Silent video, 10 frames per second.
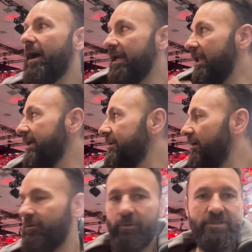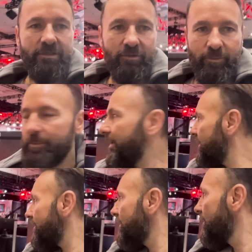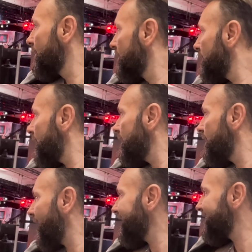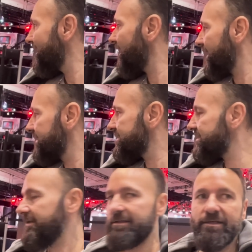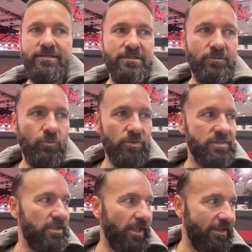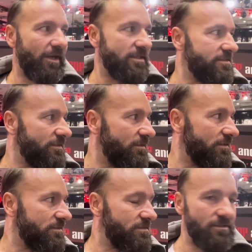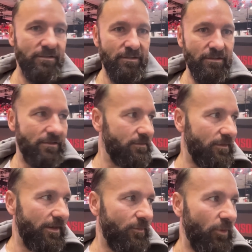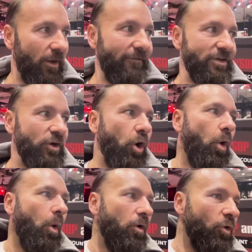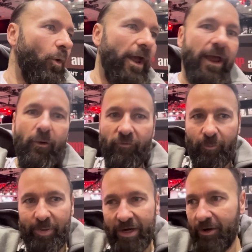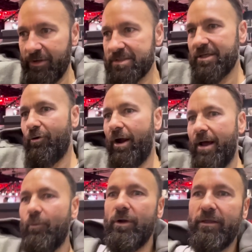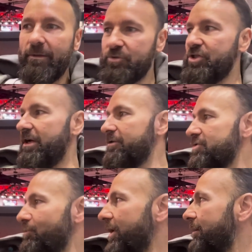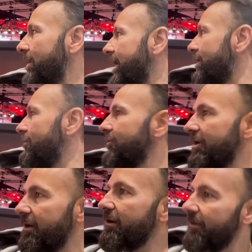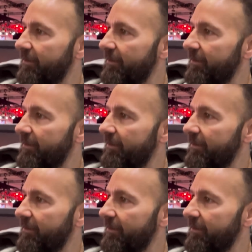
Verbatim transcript: I like the other ones a little bit better but I think I can sit in this. We'll see. I think I can sit in this, right? Without having to go all the way over to Paris and grab one of them chairs and bring it back over here.